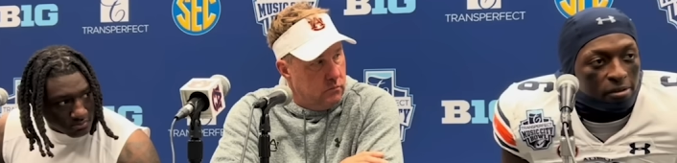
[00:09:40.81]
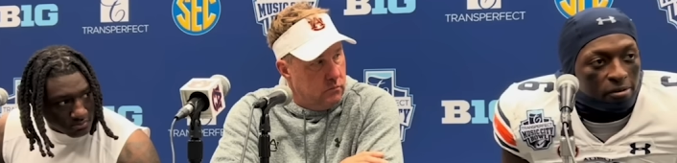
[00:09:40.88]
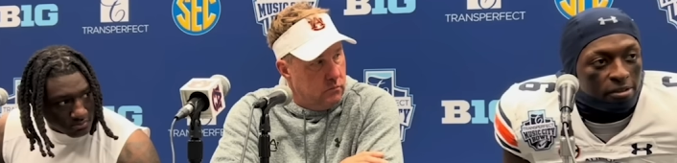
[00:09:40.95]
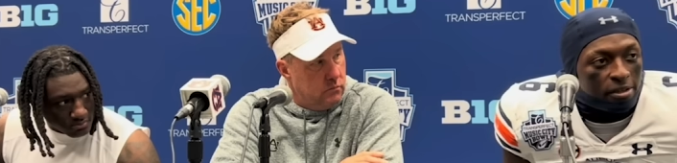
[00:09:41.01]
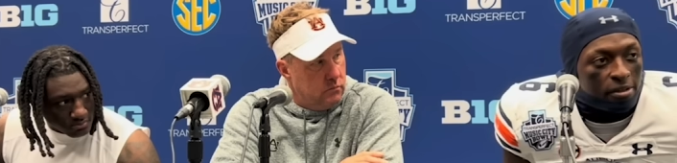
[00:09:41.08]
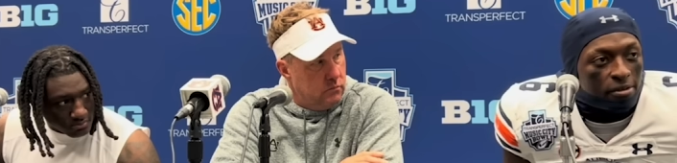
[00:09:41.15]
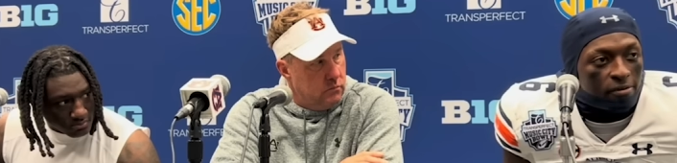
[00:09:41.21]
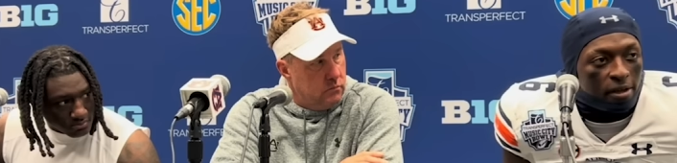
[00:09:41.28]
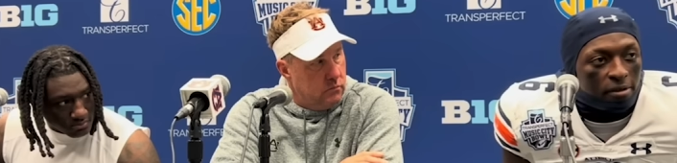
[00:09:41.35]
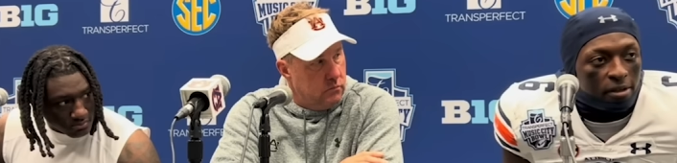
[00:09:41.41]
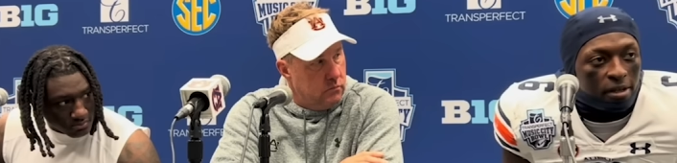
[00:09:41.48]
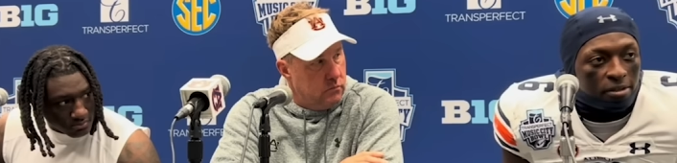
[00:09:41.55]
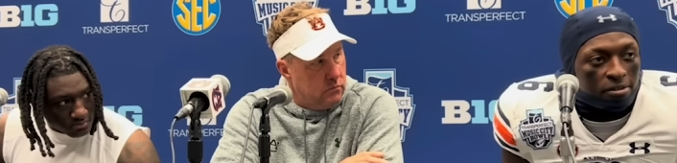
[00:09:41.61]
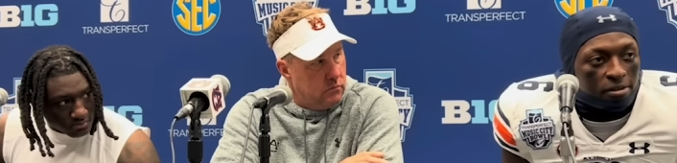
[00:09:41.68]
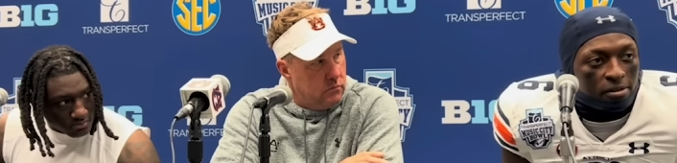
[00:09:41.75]
Speaker 1: set a
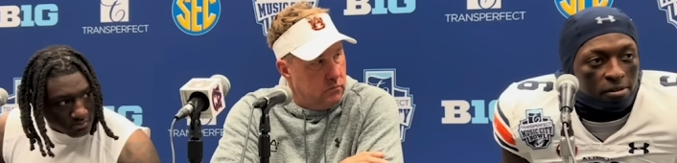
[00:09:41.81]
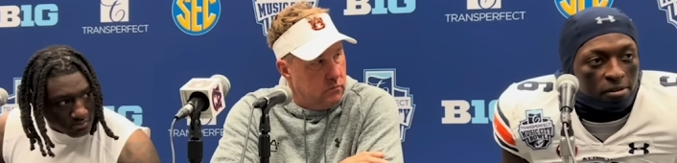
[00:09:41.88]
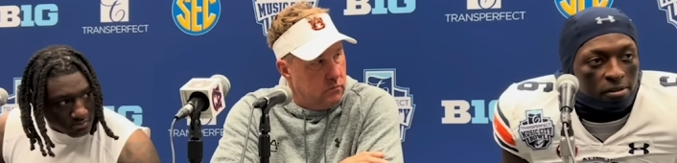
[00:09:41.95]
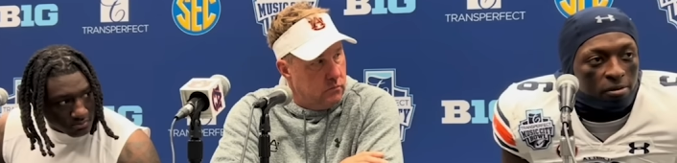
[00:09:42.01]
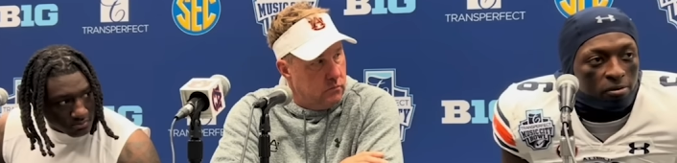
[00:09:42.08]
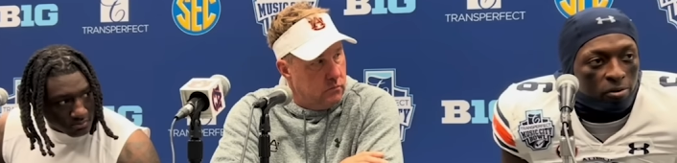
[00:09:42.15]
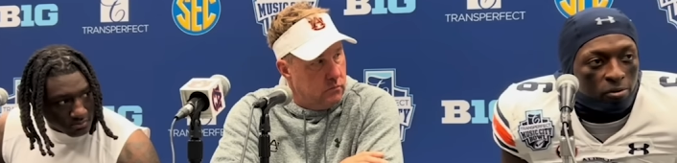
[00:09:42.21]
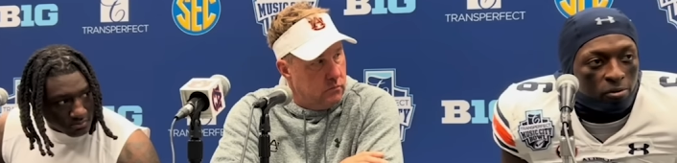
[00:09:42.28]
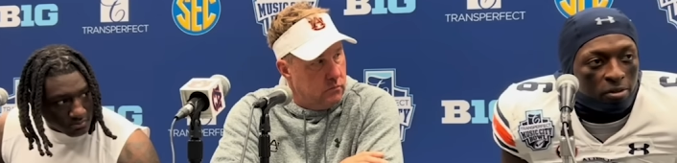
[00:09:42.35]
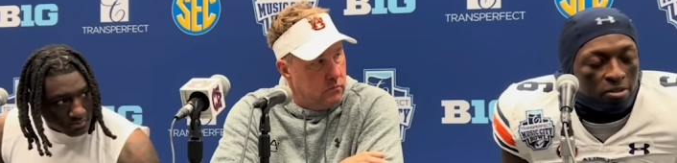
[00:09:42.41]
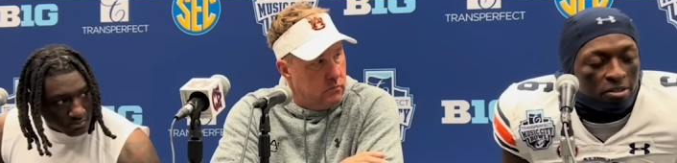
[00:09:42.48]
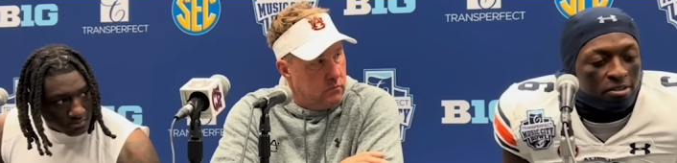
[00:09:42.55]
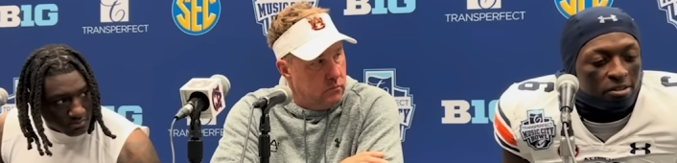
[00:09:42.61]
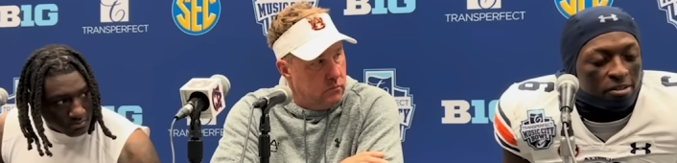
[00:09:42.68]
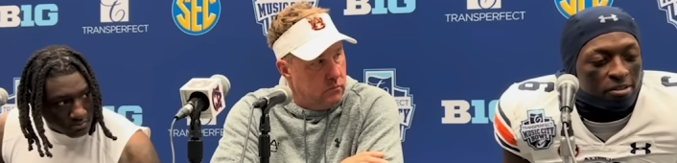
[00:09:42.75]
foundation, and, and we really
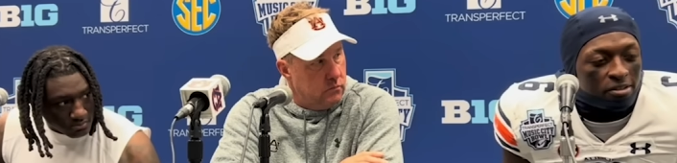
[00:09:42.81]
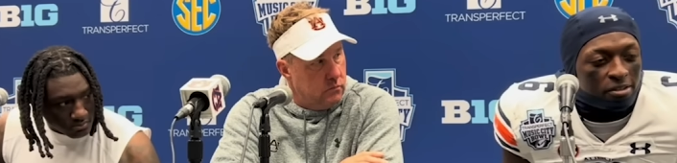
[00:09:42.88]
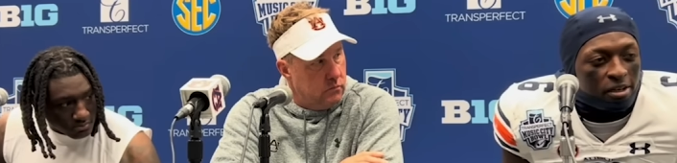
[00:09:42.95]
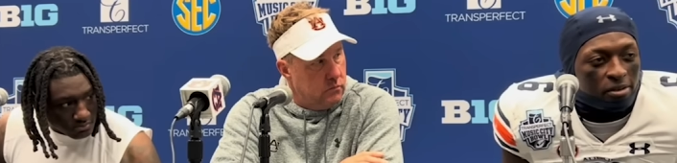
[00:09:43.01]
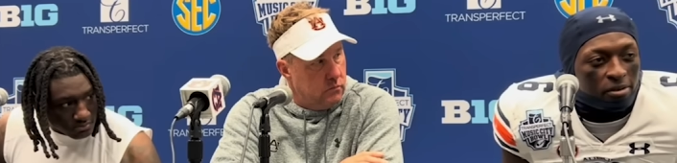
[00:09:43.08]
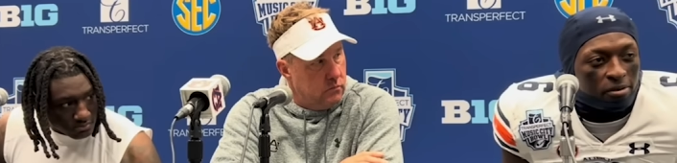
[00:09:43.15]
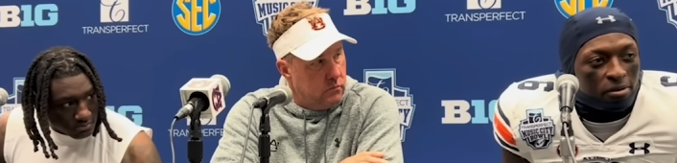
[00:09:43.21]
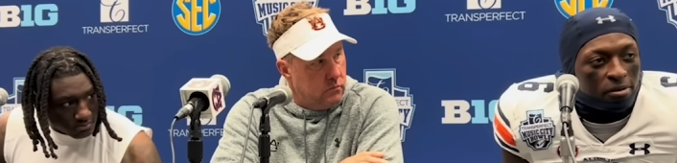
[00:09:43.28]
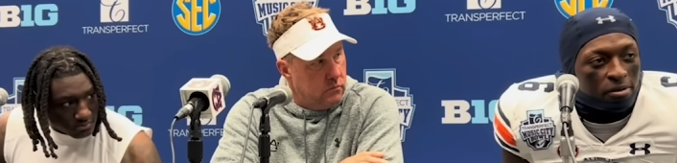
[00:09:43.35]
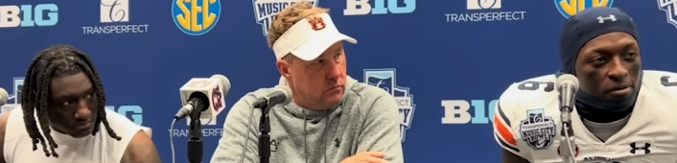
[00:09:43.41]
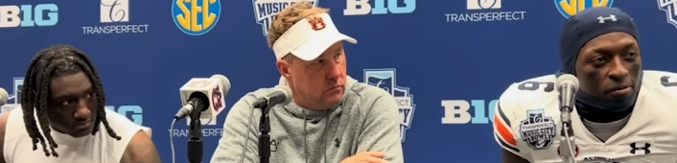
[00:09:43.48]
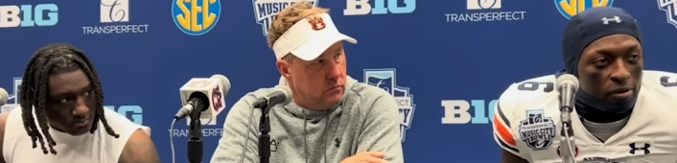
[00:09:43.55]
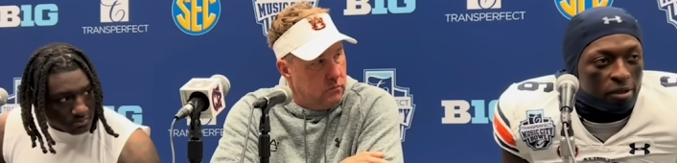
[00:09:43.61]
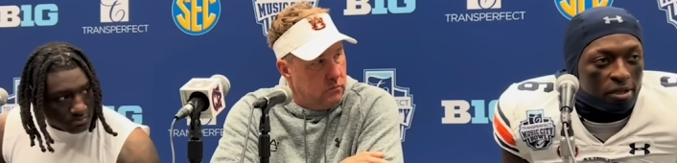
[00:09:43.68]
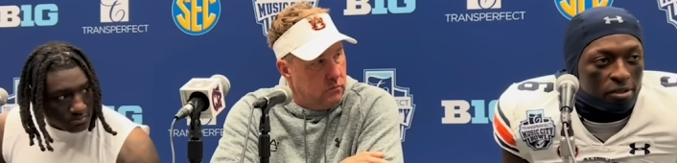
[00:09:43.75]
just need a standard
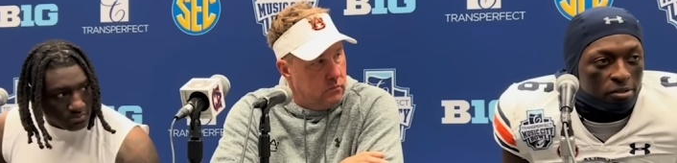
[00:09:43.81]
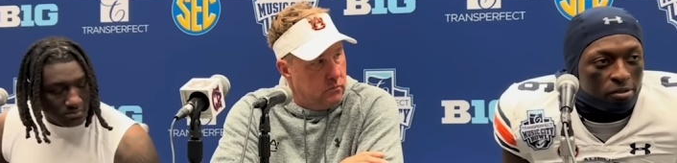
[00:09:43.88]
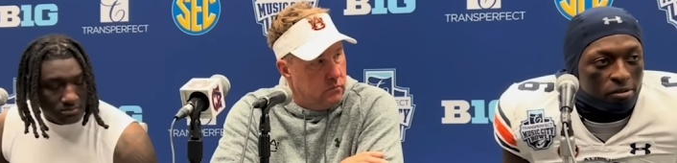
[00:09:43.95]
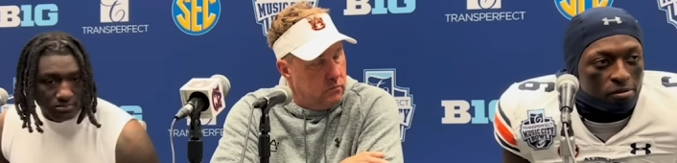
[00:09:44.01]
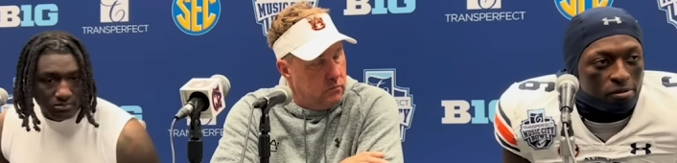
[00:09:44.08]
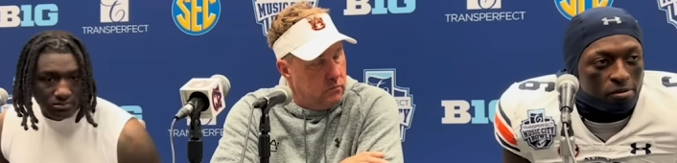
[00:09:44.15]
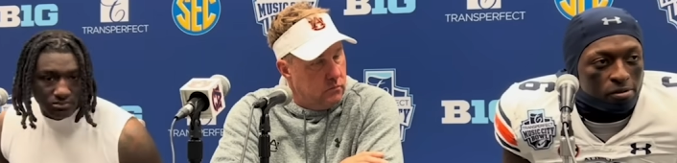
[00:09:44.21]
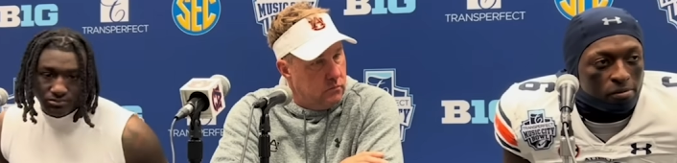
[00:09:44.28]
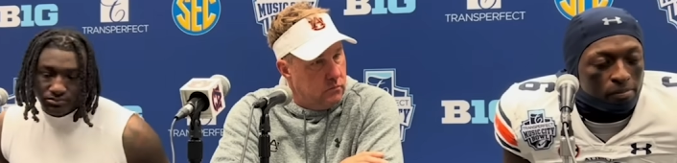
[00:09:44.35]
for next year. So.